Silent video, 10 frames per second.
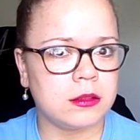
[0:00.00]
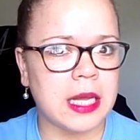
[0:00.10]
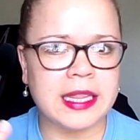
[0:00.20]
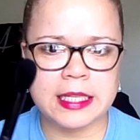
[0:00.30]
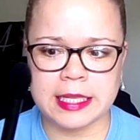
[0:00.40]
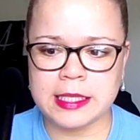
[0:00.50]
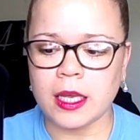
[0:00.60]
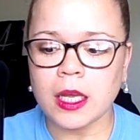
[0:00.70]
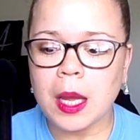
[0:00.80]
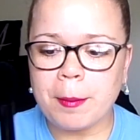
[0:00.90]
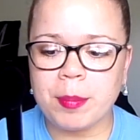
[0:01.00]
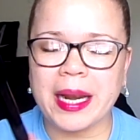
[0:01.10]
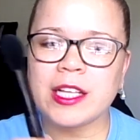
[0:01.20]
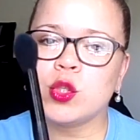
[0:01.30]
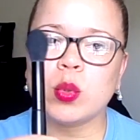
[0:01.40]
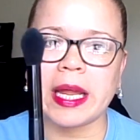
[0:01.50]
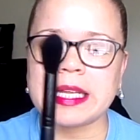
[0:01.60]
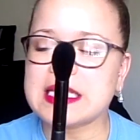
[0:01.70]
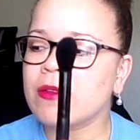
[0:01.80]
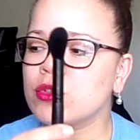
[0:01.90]
I think that's it. But I do like
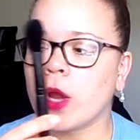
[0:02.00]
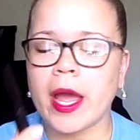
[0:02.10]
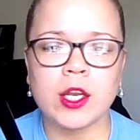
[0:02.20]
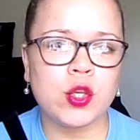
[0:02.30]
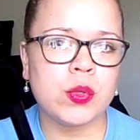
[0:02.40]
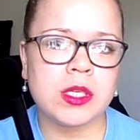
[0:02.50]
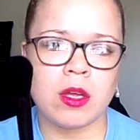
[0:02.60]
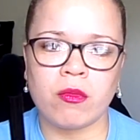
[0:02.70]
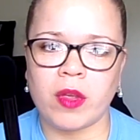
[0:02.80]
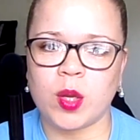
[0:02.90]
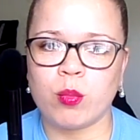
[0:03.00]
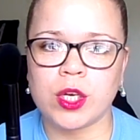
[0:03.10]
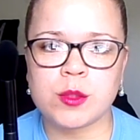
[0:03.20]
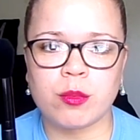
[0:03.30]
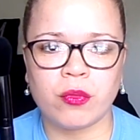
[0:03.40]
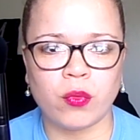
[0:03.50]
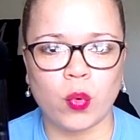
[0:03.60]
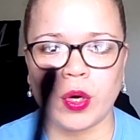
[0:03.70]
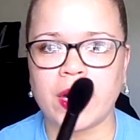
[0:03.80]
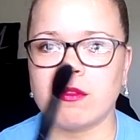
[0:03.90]
this. I've tried using a fan brush
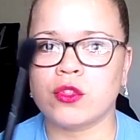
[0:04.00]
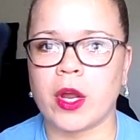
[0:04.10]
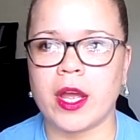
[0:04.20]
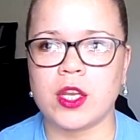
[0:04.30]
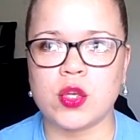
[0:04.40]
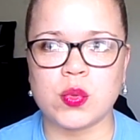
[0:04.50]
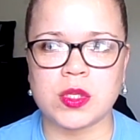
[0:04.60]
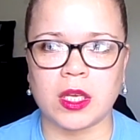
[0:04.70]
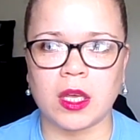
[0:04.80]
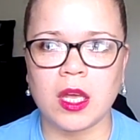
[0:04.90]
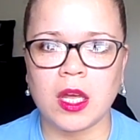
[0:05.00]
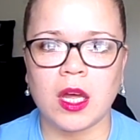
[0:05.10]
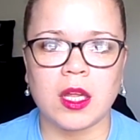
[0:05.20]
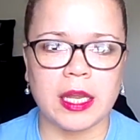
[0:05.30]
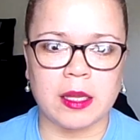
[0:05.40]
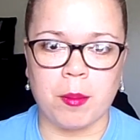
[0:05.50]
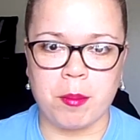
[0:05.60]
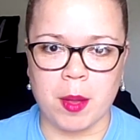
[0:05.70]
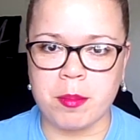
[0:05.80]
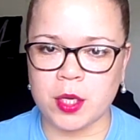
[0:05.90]
before, and I've tried using like
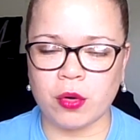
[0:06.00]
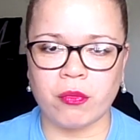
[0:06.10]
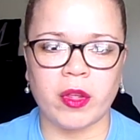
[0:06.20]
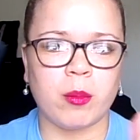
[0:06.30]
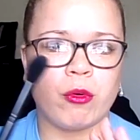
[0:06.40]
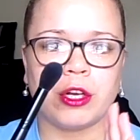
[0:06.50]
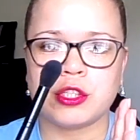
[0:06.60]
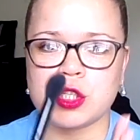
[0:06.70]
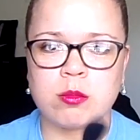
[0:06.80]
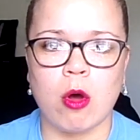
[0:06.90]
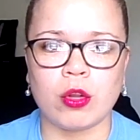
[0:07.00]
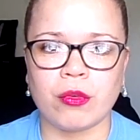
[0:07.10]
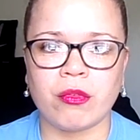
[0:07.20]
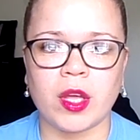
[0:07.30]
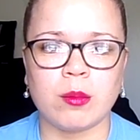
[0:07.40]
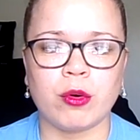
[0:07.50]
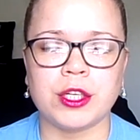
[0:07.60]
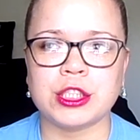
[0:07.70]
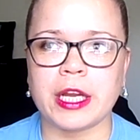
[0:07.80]
a bigger fan brush, a smaller fan brush,